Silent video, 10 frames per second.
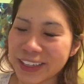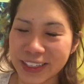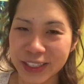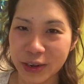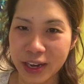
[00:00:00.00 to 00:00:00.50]

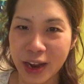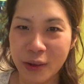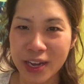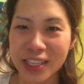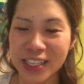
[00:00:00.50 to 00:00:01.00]
sorry, I
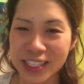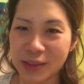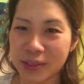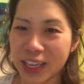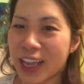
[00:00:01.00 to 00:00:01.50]
want to say
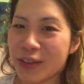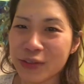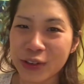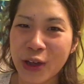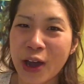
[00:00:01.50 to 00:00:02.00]
something. I
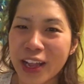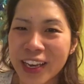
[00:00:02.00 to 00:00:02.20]
forgot.